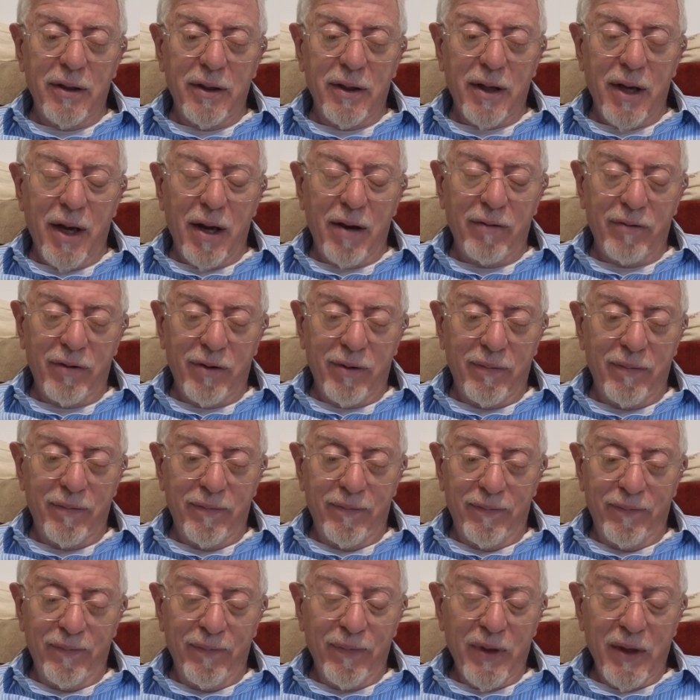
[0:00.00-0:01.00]
he gave him
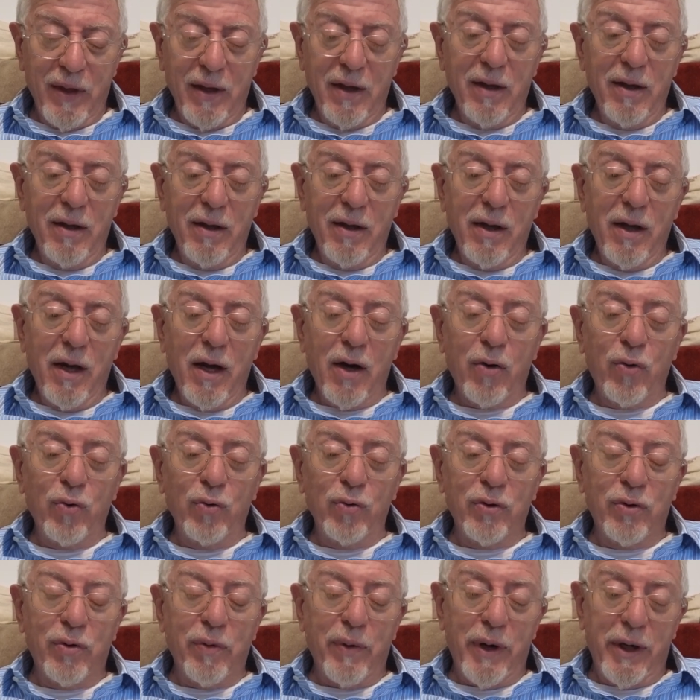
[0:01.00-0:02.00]
a
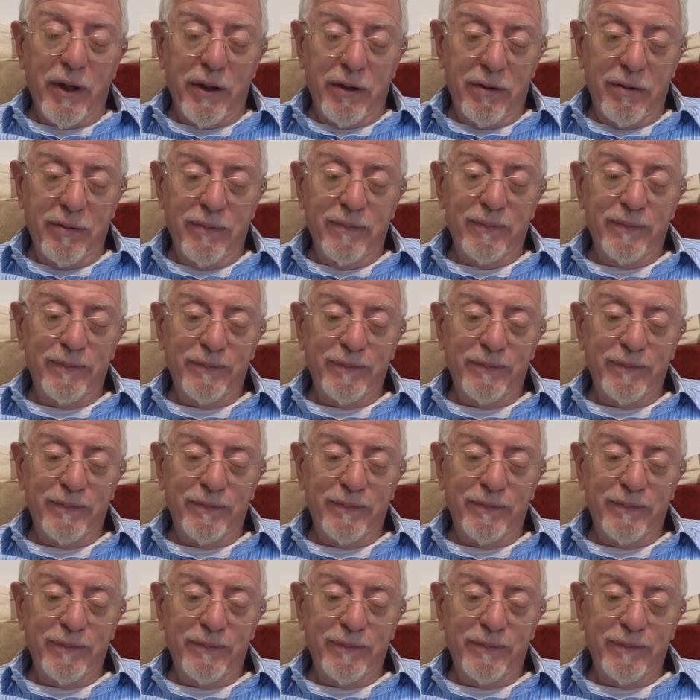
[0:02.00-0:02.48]
good grade